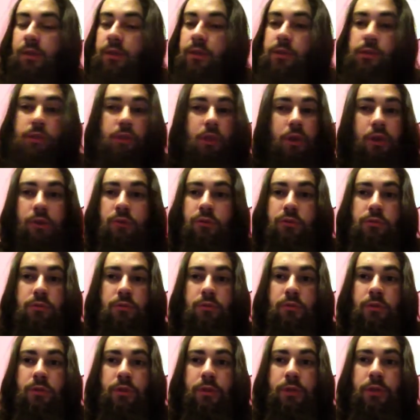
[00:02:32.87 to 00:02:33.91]
No,
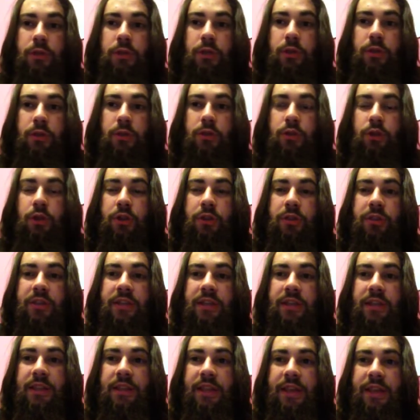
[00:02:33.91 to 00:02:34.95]
you're not
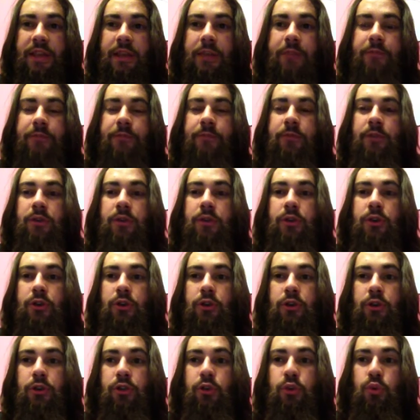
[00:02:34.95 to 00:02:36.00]
near native.
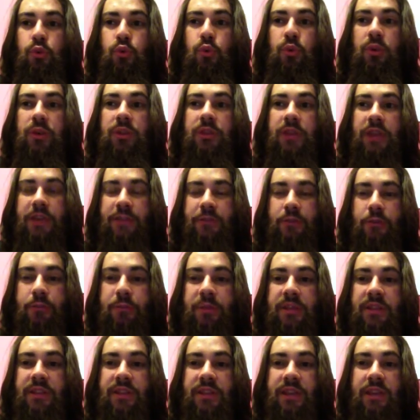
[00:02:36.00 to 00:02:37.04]
You will never
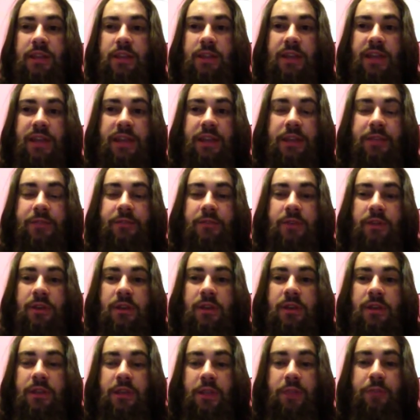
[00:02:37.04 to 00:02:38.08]
be near native
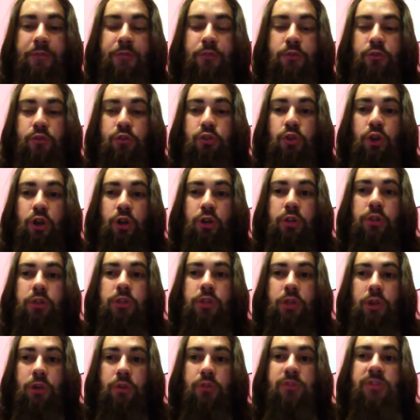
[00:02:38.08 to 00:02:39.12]
if you don't
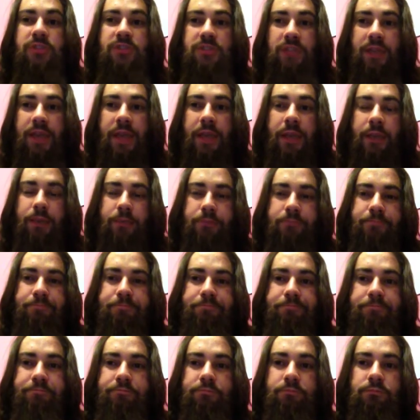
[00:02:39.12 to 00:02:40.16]
know slang,
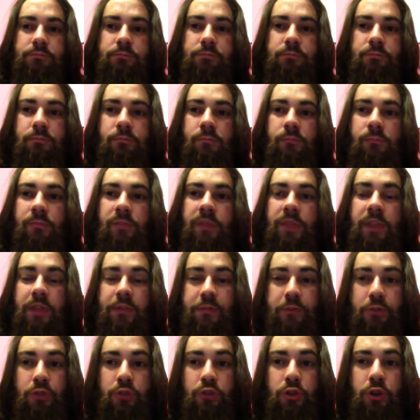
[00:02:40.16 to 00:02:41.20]

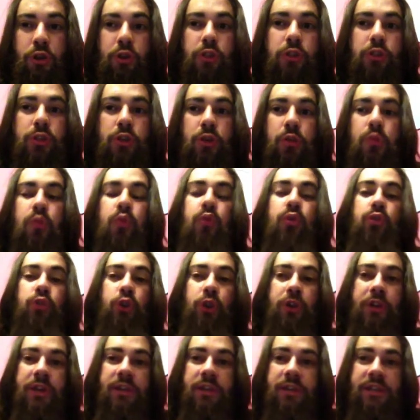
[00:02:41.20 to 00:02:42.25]
if you don't know
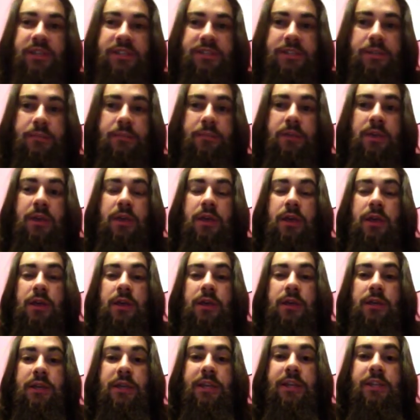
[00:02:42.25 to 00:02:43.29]
colloquialism.
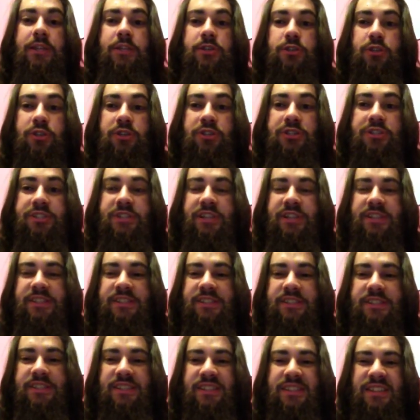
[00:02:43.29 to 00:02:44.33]
It's not
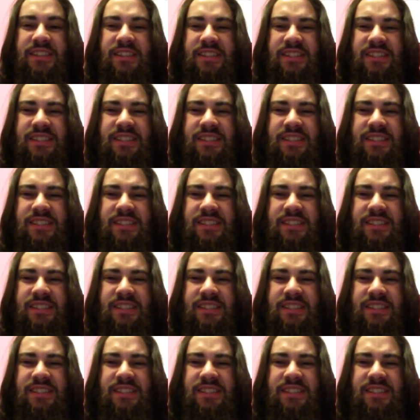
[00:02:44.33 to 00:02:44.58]
just uh,